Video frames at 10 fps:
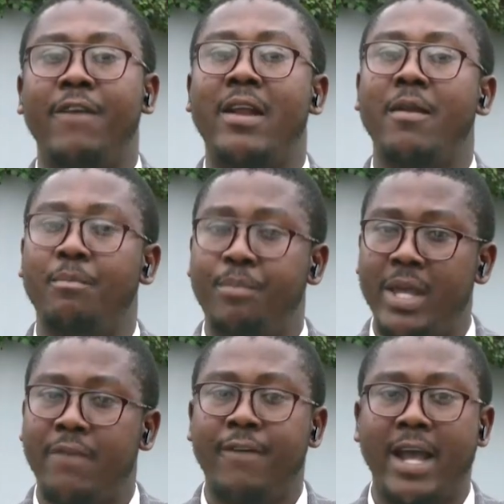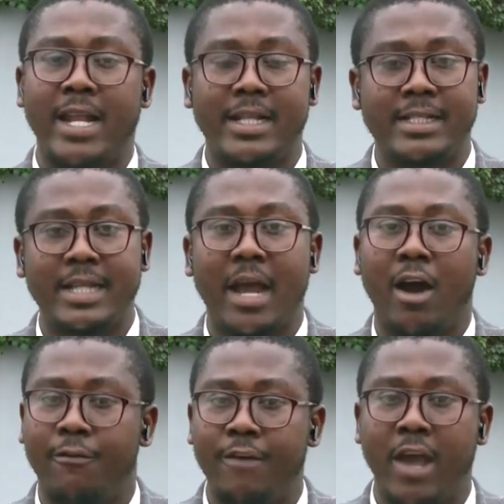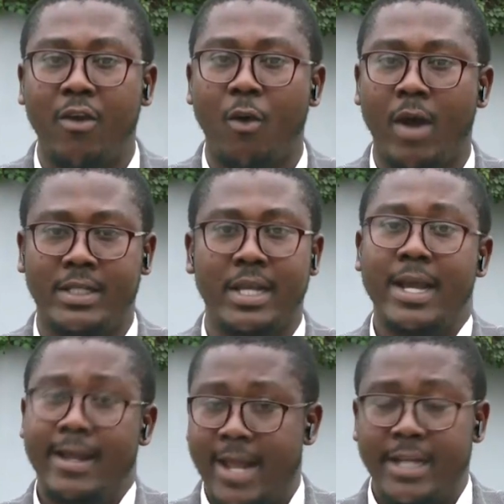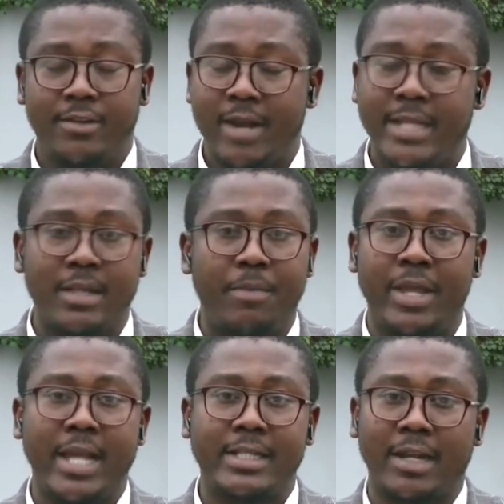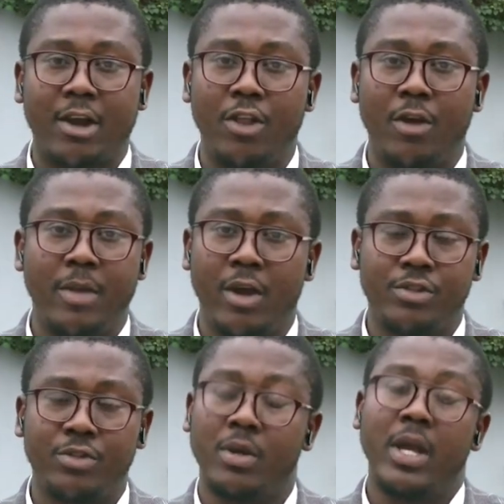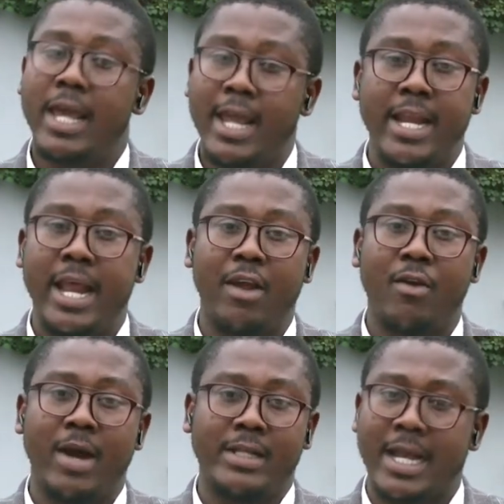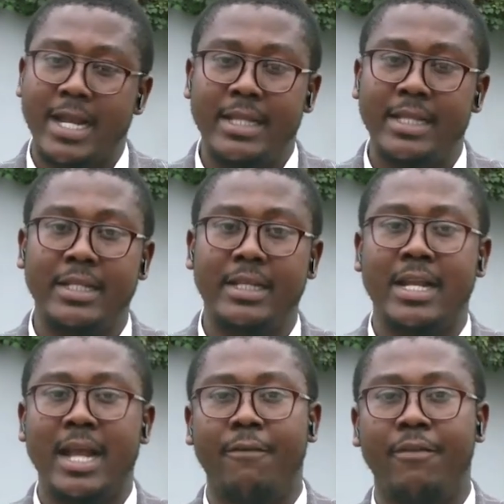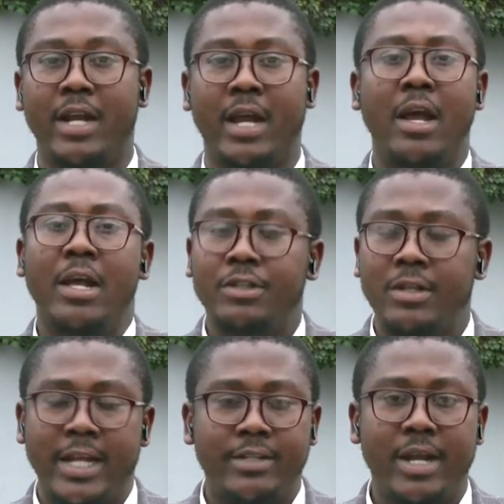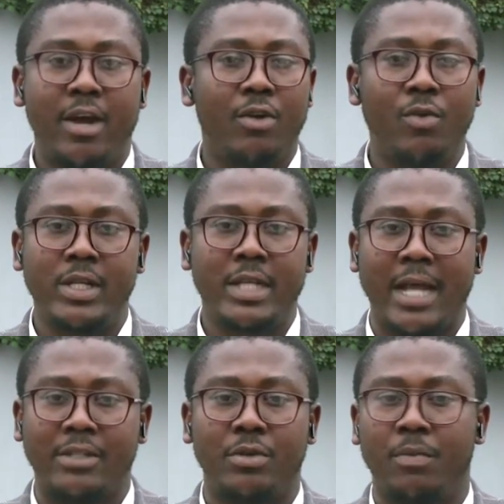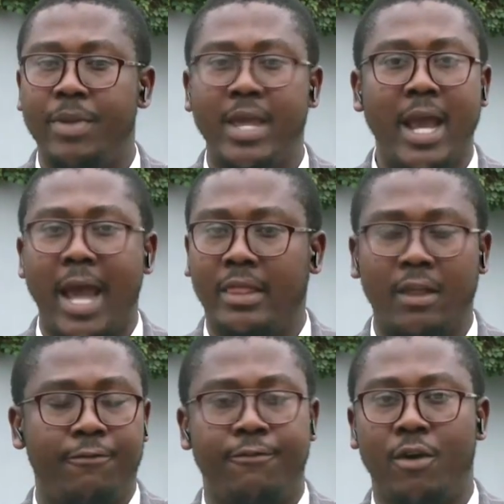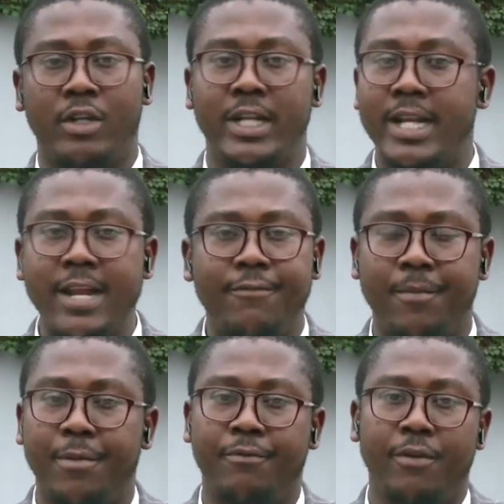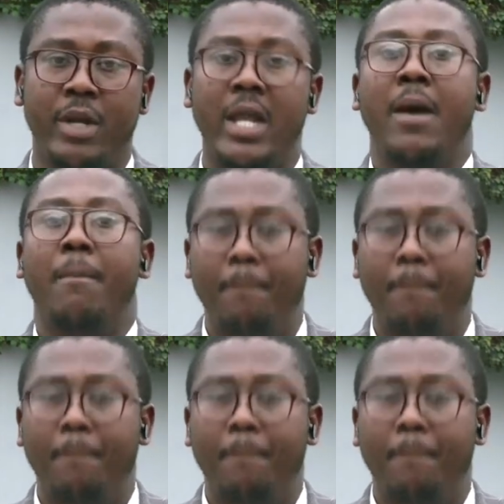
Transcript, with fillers: a very big financier of ECOWAS. Nigeria is the biggest economy also in ECOWAS and indeed in Africa. So Nigeria always has to be at the front, lead from the front